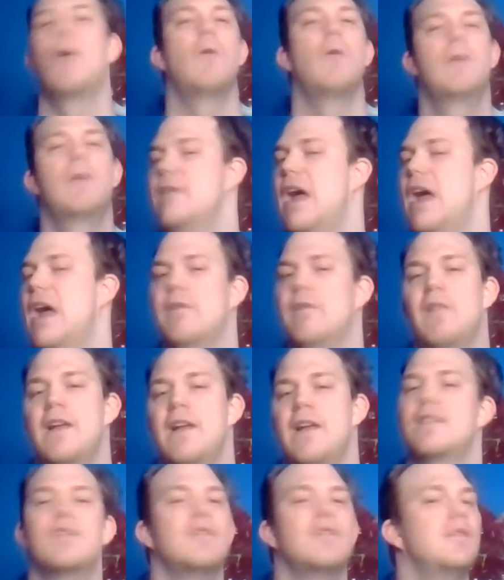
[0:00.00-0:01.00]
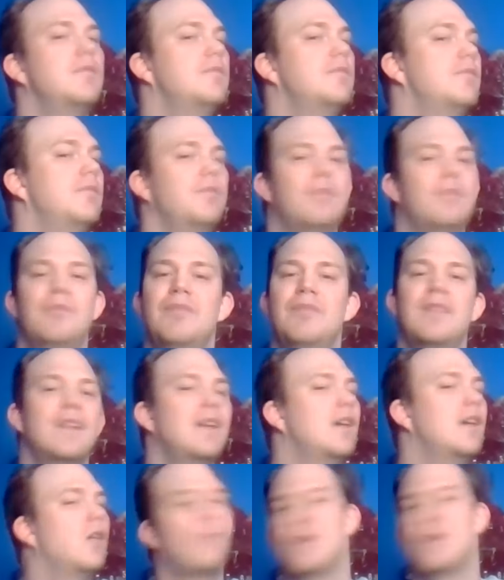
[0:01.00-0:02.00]
own event? Like
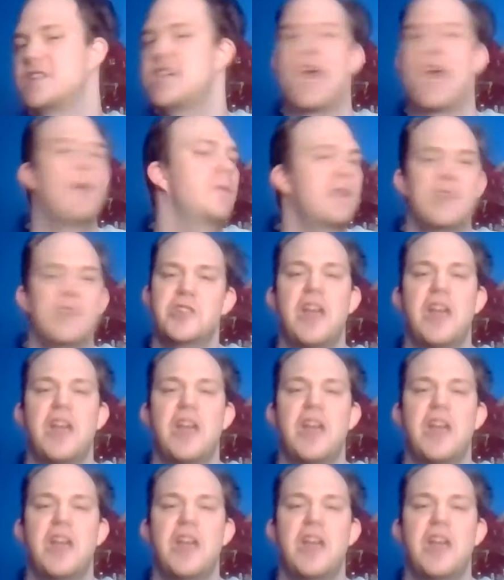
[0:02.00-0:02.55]
what Champion